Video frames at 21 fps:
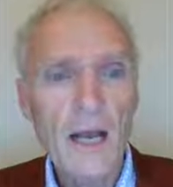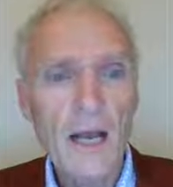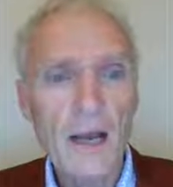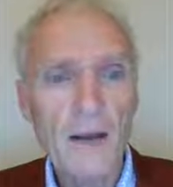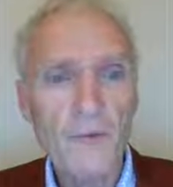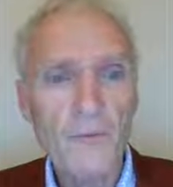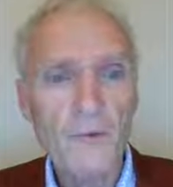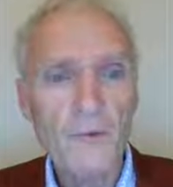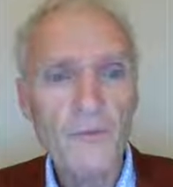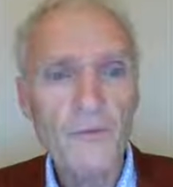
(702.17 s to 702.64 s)

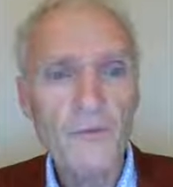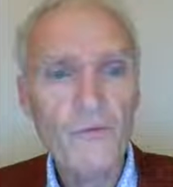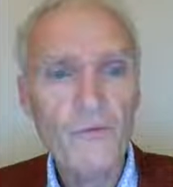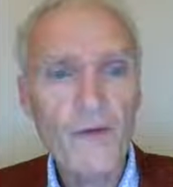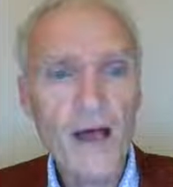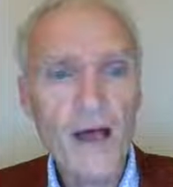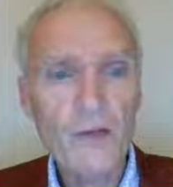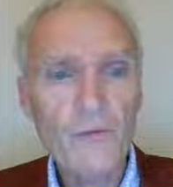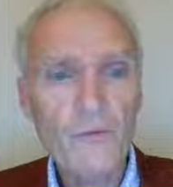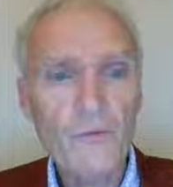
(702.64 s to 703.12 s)
was the
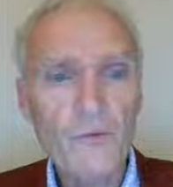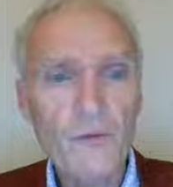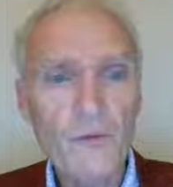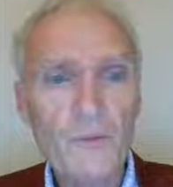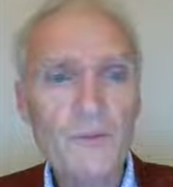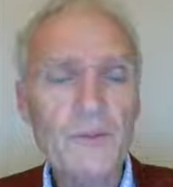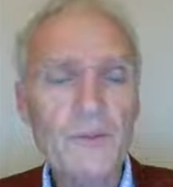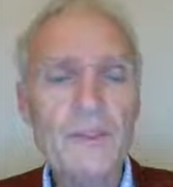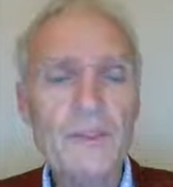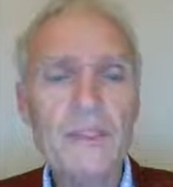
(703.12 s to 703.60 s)
value for
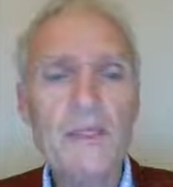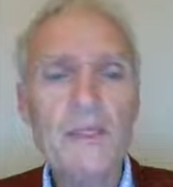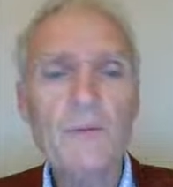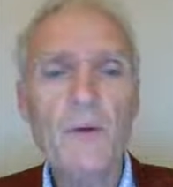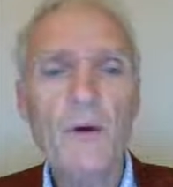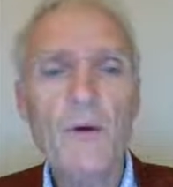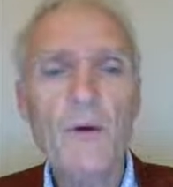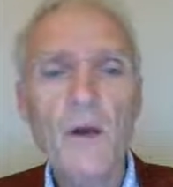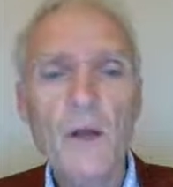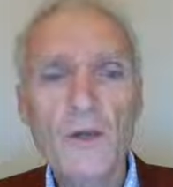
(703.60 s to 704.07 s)
the
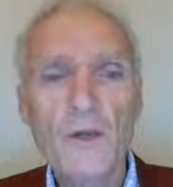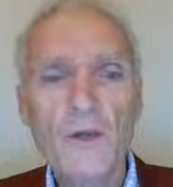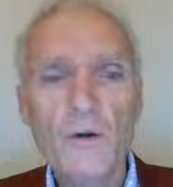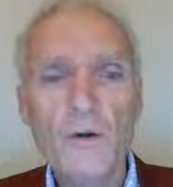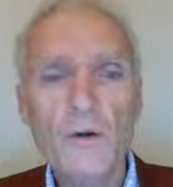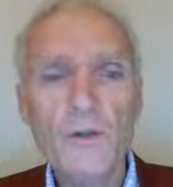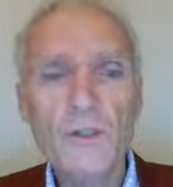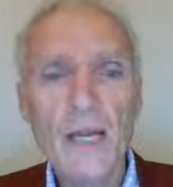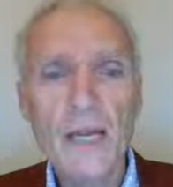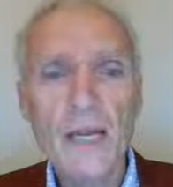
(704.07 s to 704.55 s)
placebo,
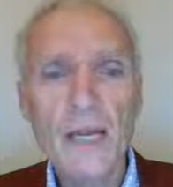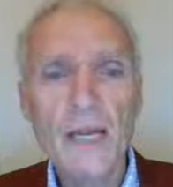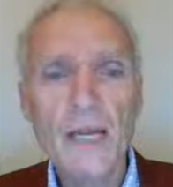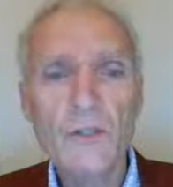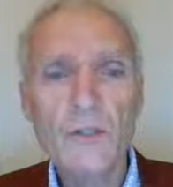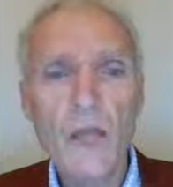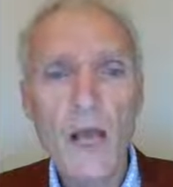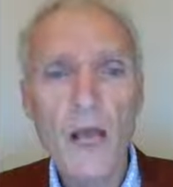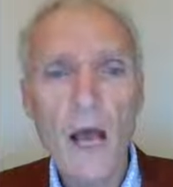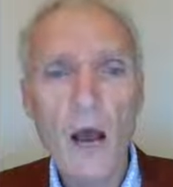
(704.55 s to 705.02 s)
no
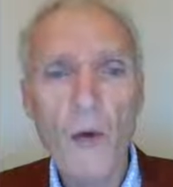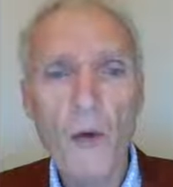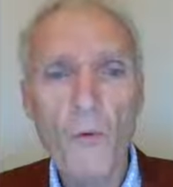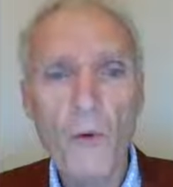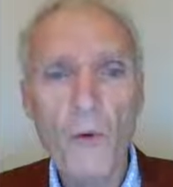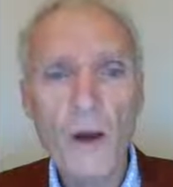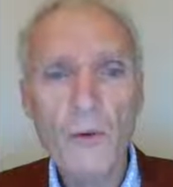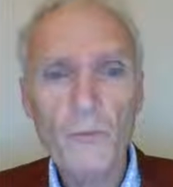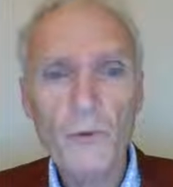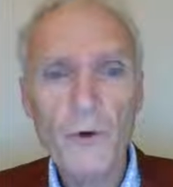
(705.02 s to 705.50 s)
change, a
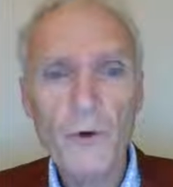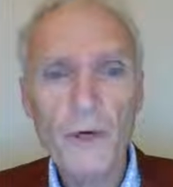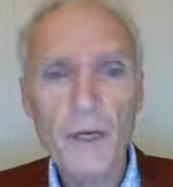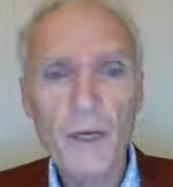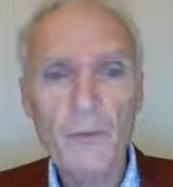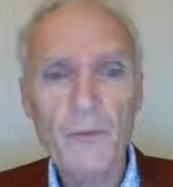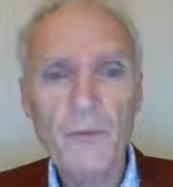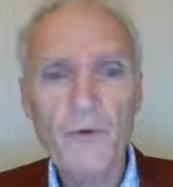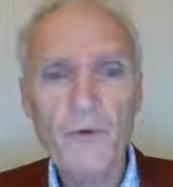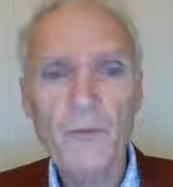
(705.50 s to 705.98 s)
1-word
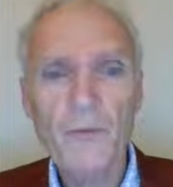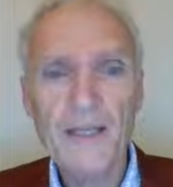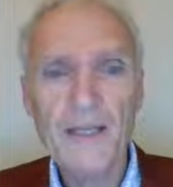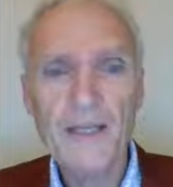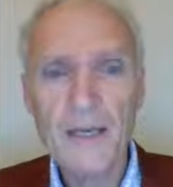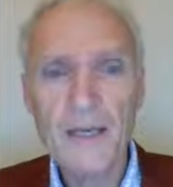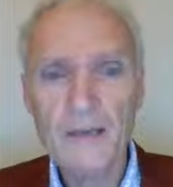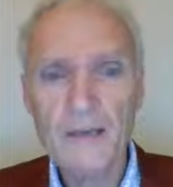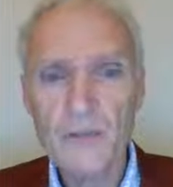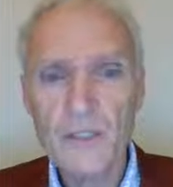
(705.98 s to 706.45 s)

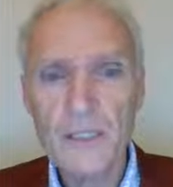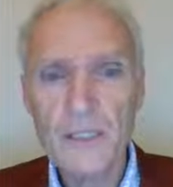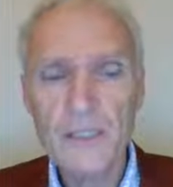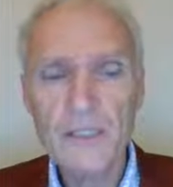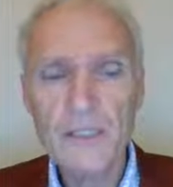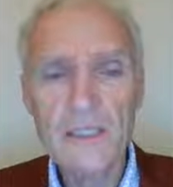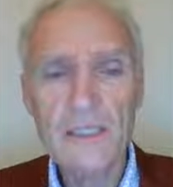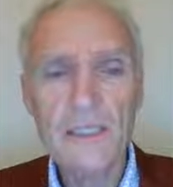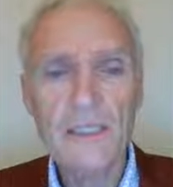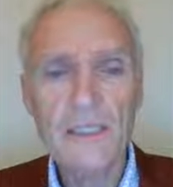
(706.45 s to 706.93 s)
improvement out of
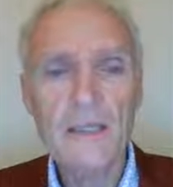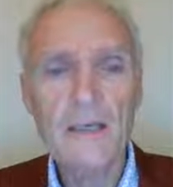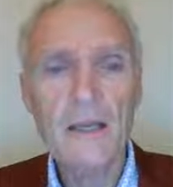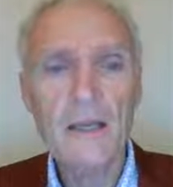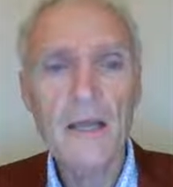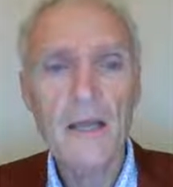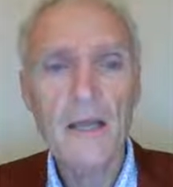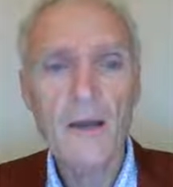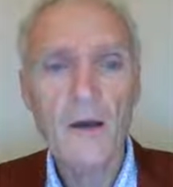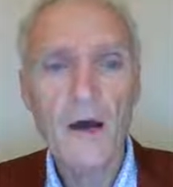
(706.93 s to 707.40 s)

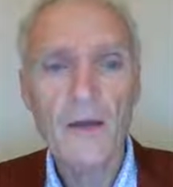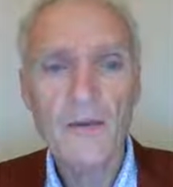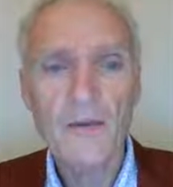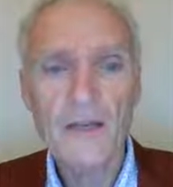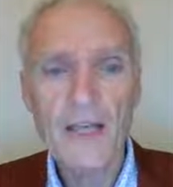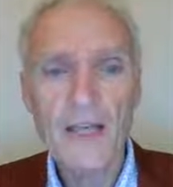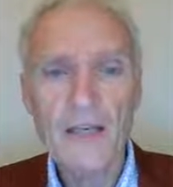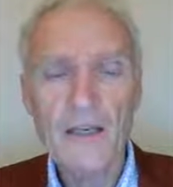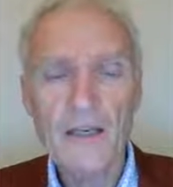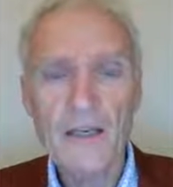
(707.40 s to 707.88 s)
16 on
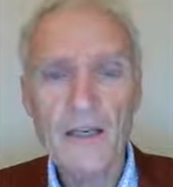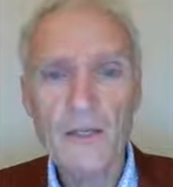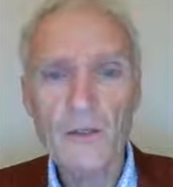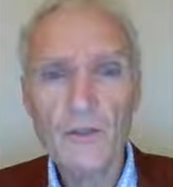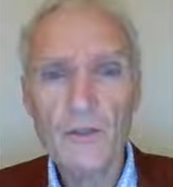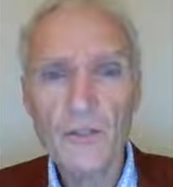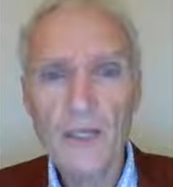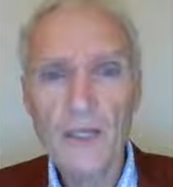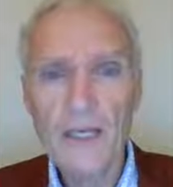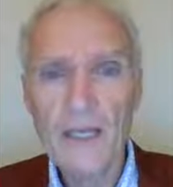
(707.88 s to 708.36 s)
the
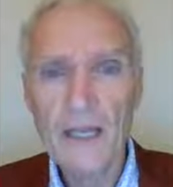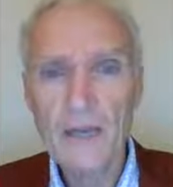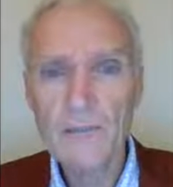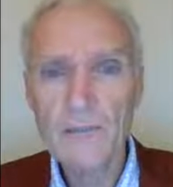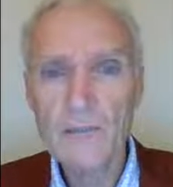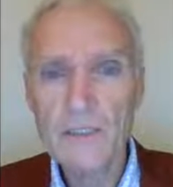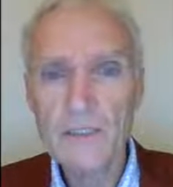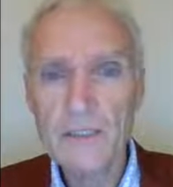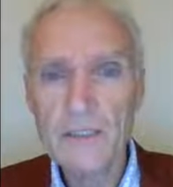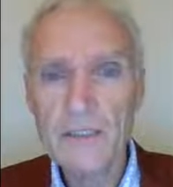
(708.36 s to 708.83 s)
ketogenic
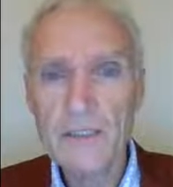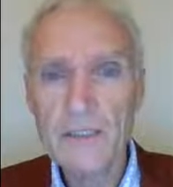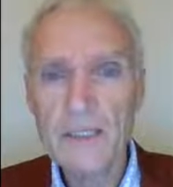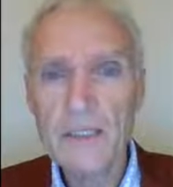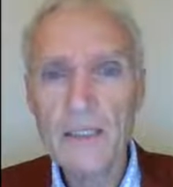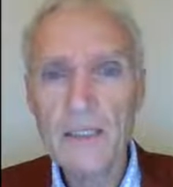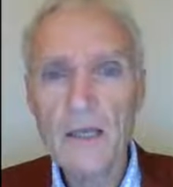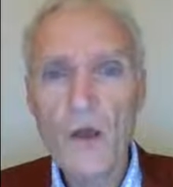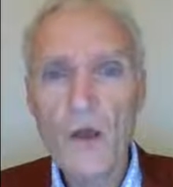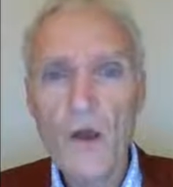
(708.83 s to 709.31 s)

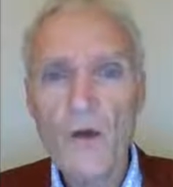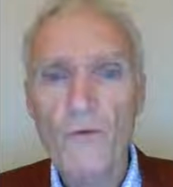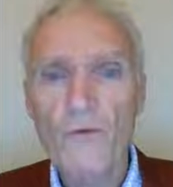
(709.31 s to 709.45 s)
MCT.